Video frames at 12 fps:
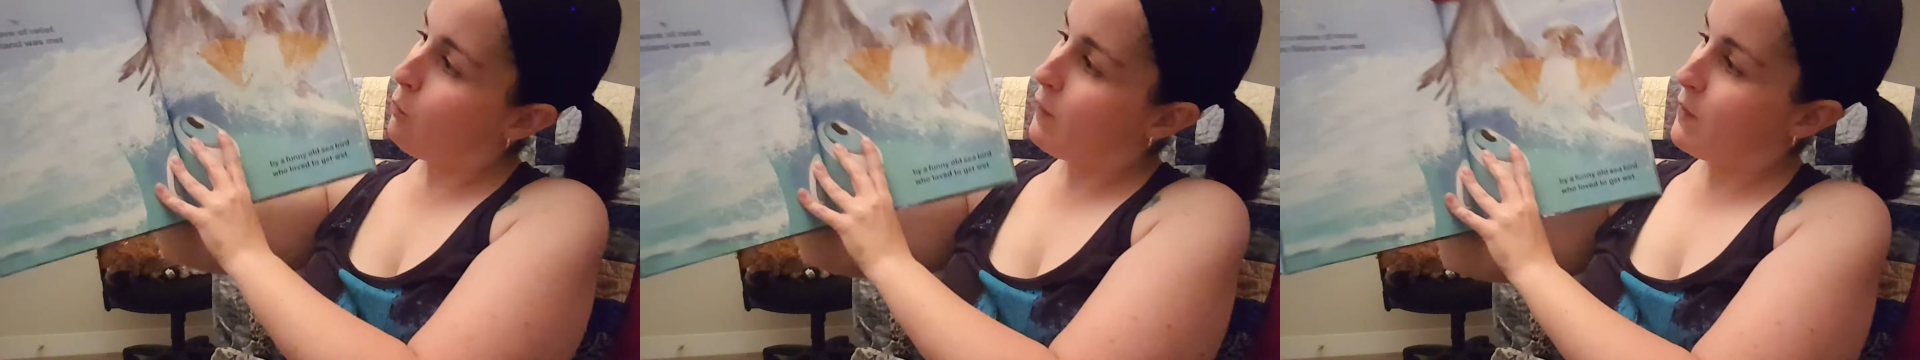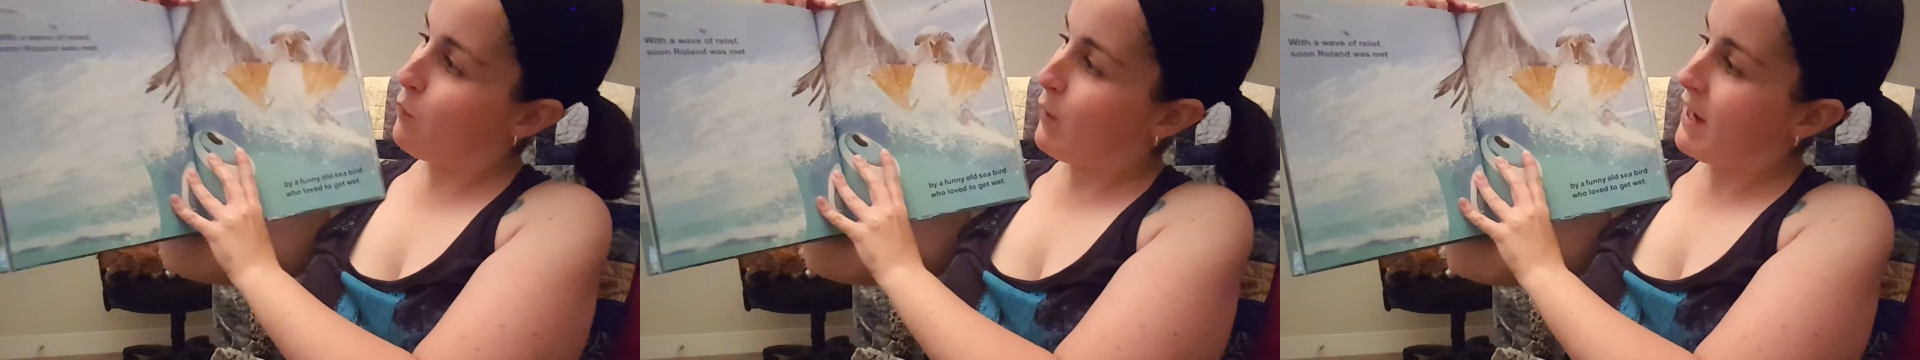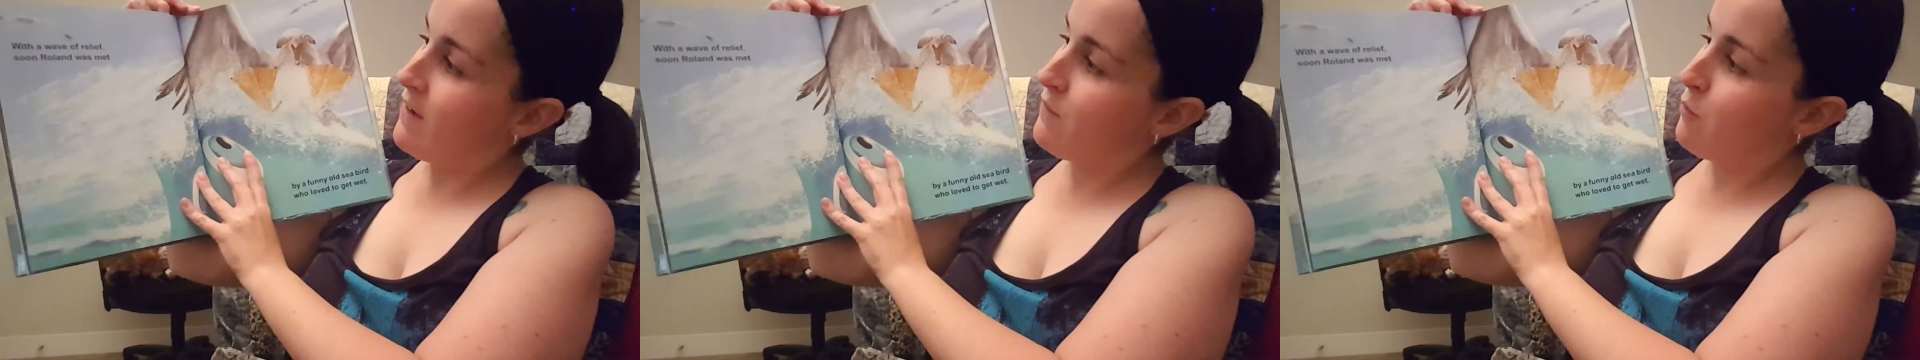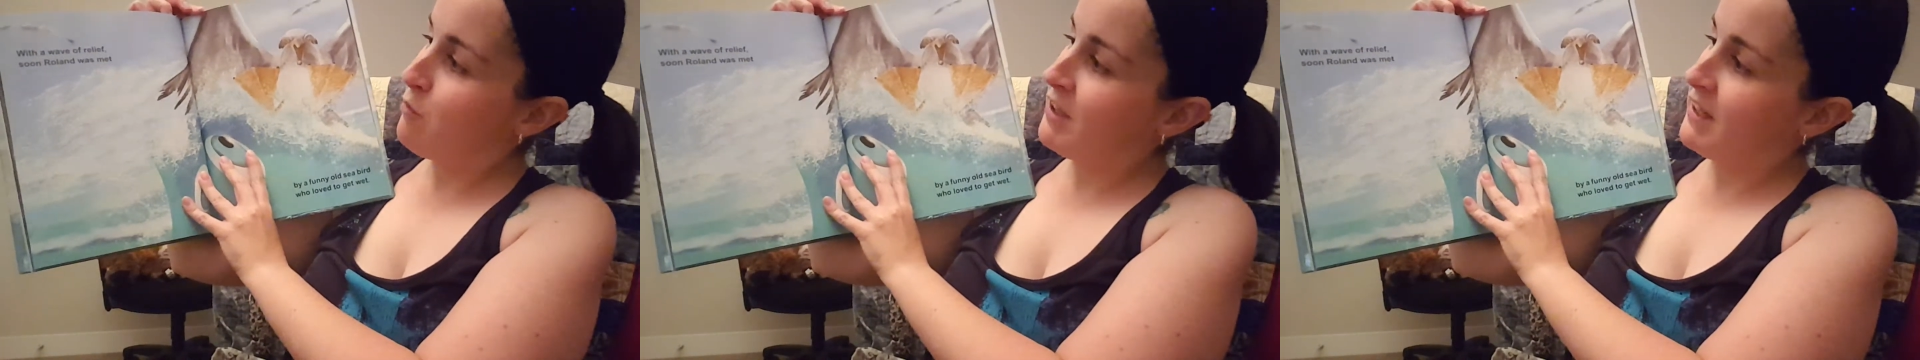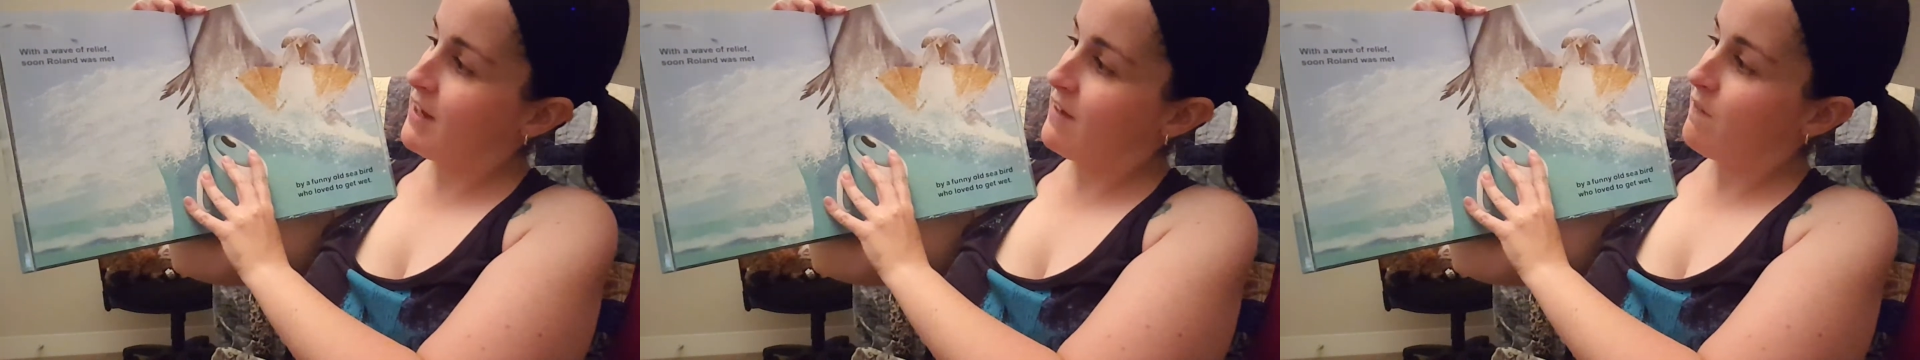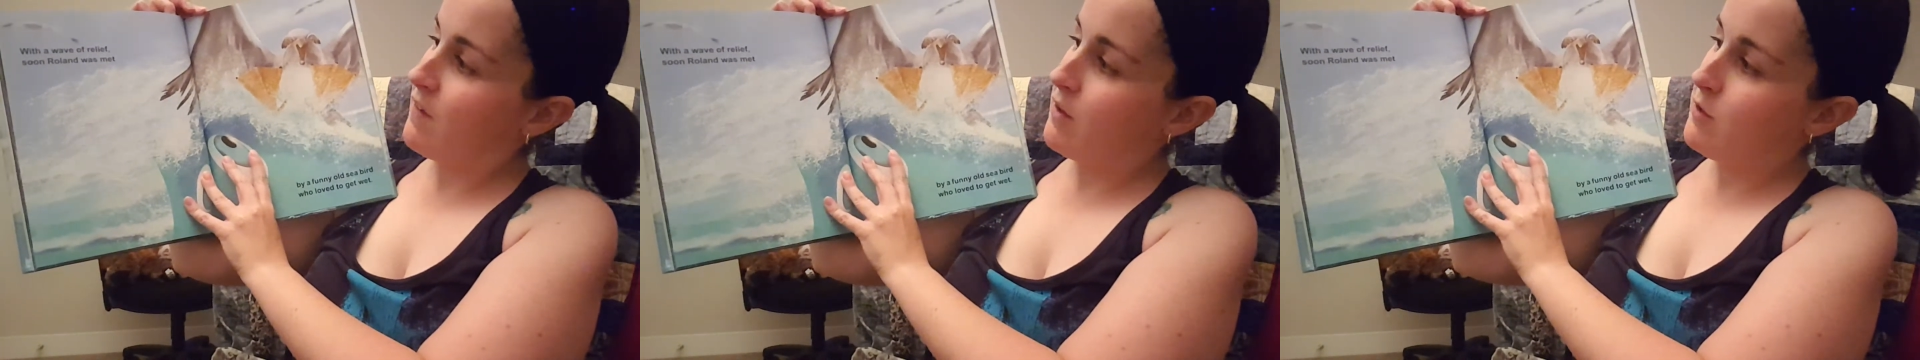With a wave of
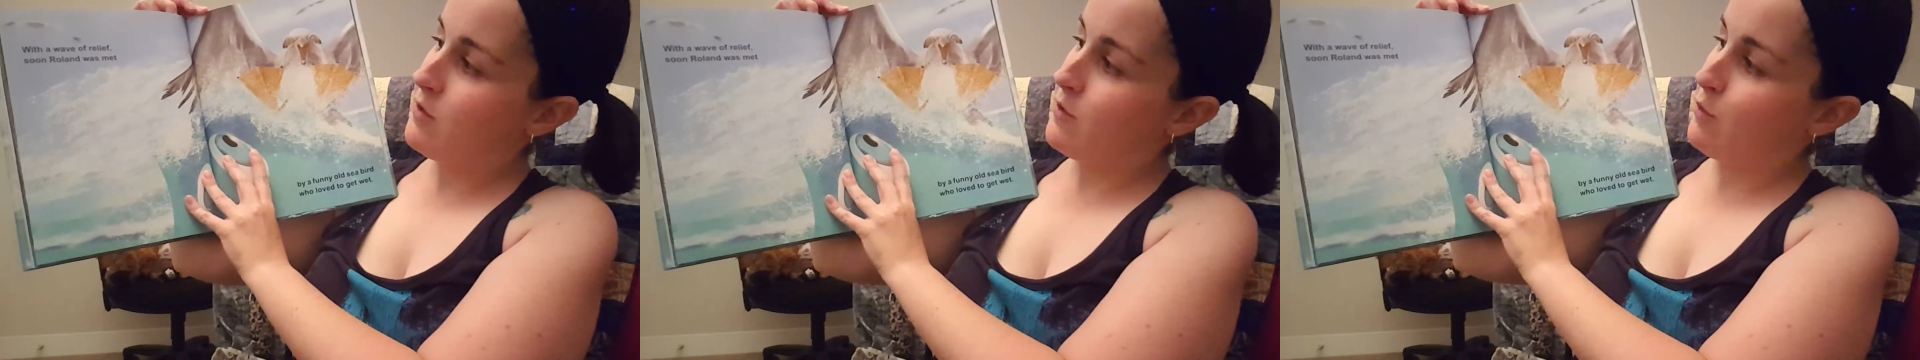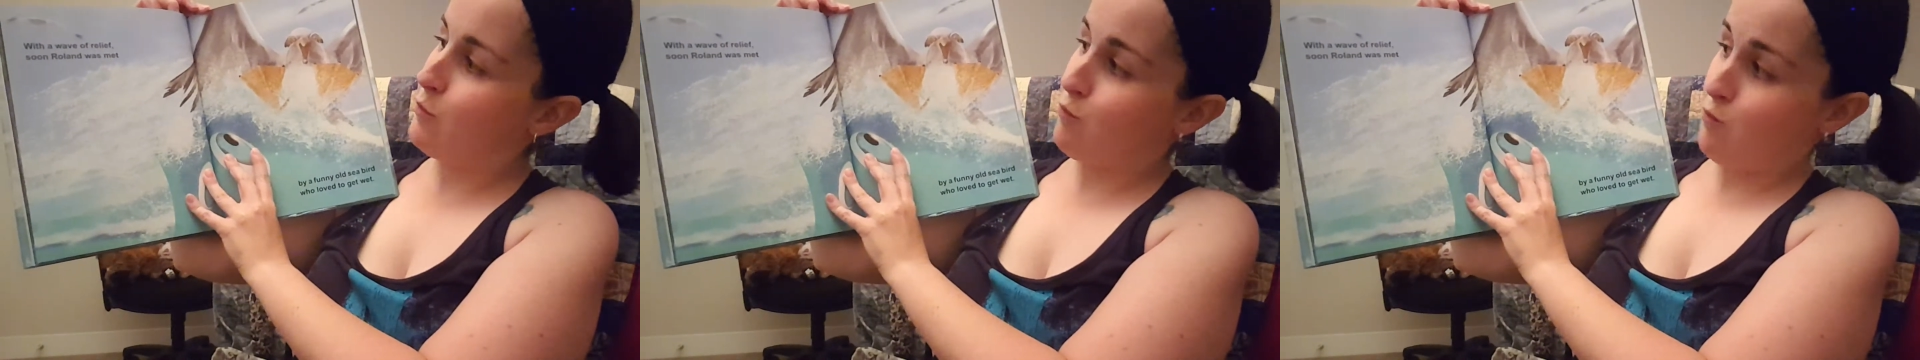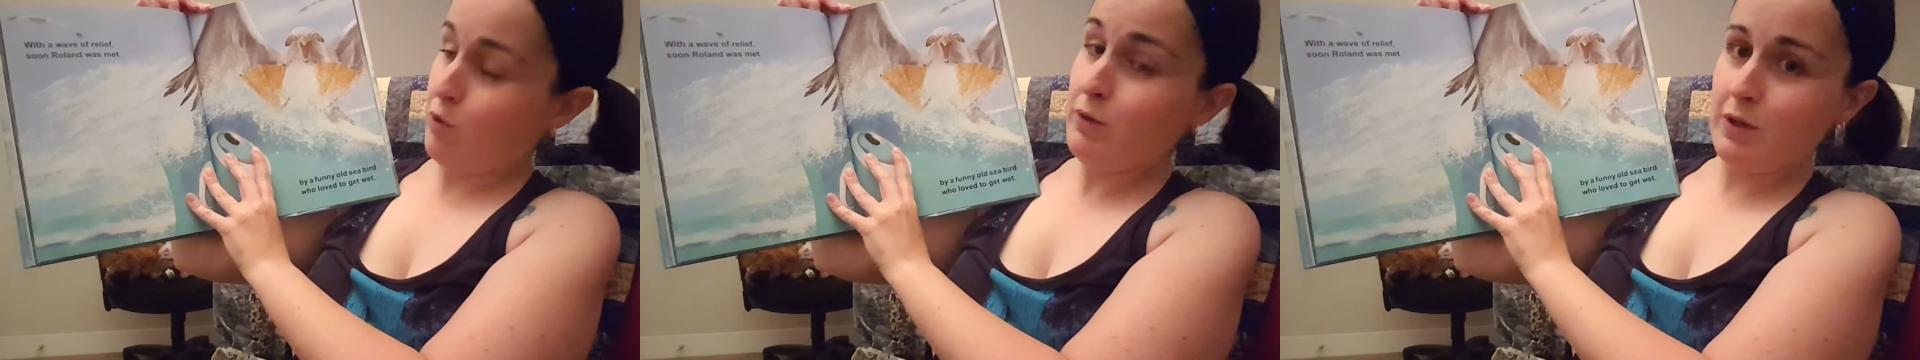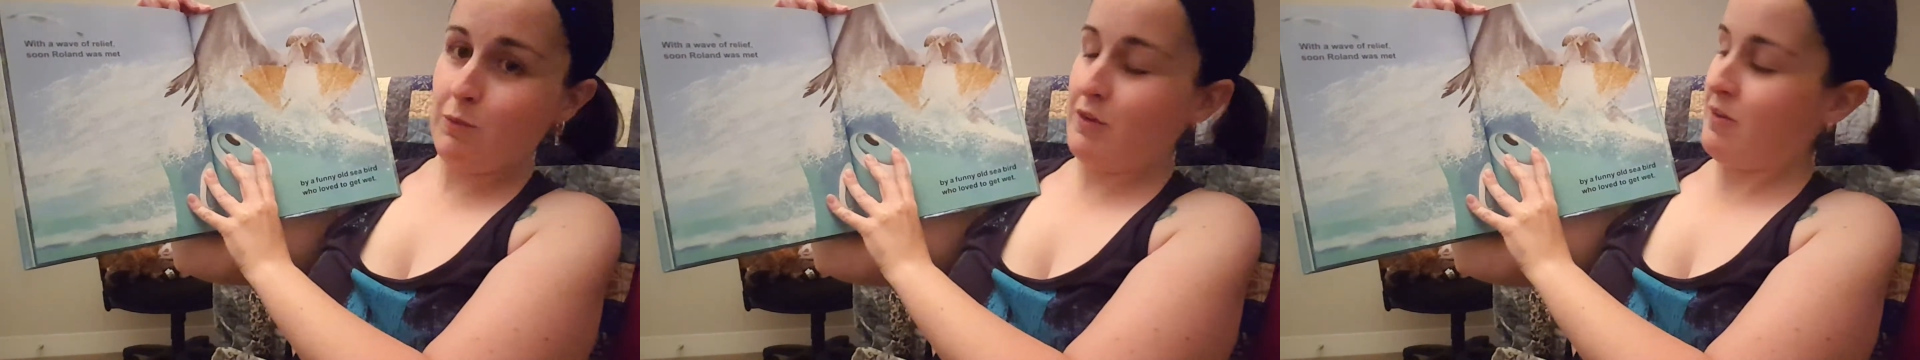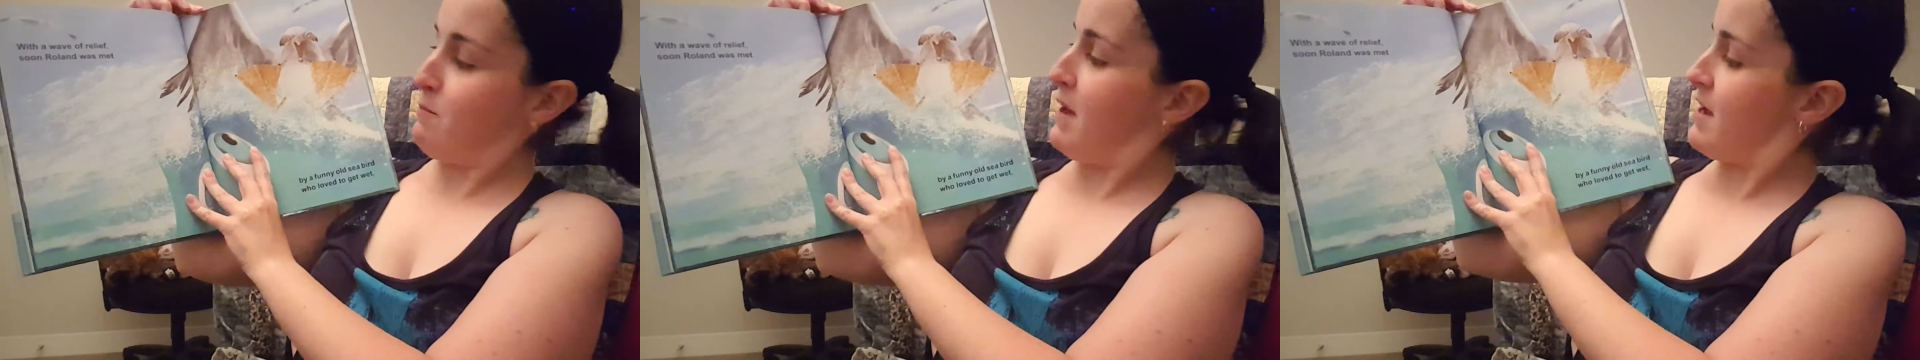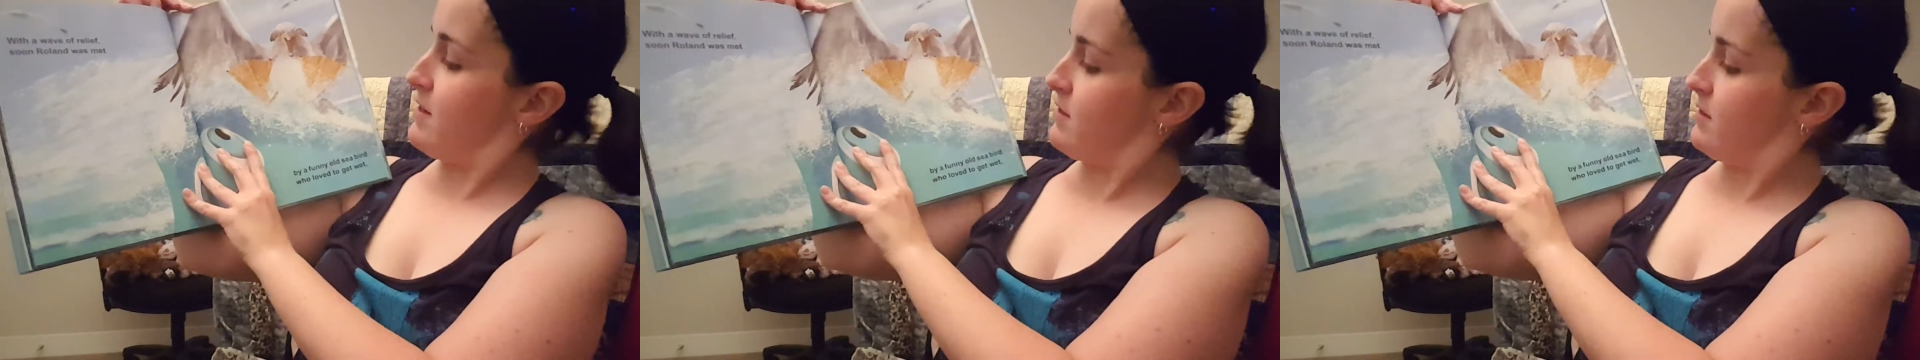relief, soon Roland was
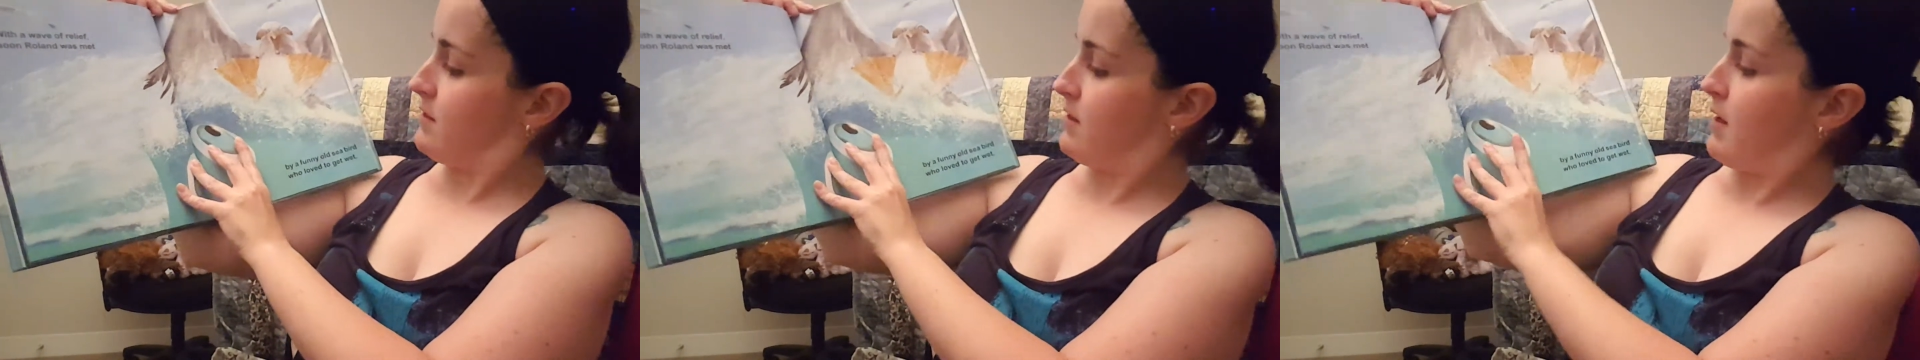met